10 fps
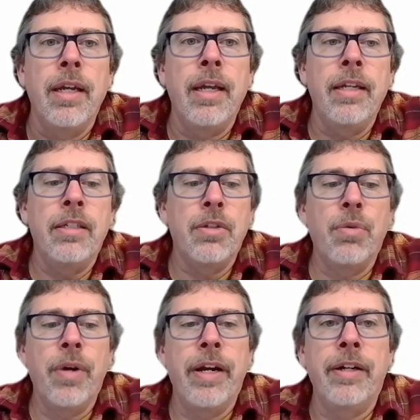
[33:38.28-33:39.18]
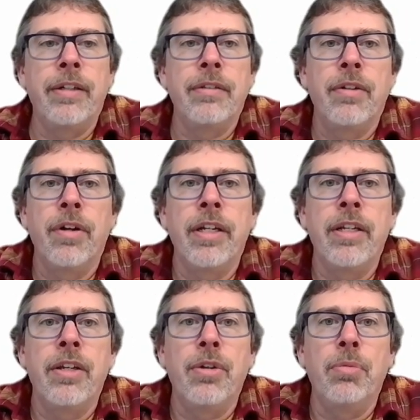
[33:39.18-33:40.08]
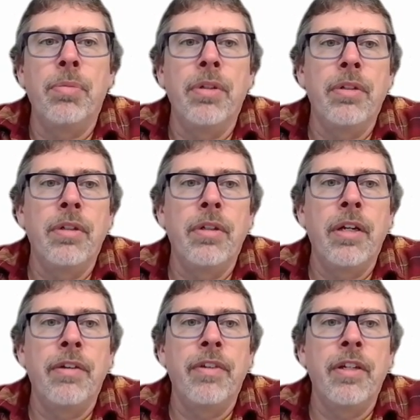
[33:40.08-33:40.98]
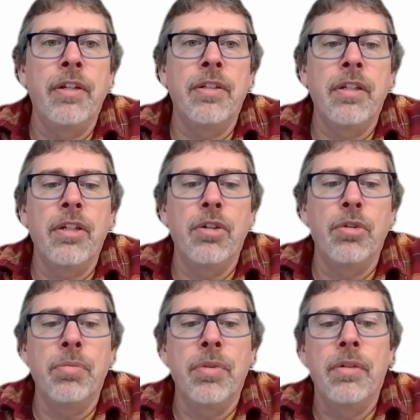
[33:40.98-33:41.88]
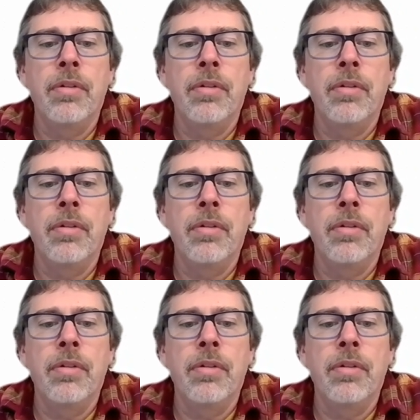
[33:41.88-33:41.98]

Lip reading: a square or a cube, here's a cube.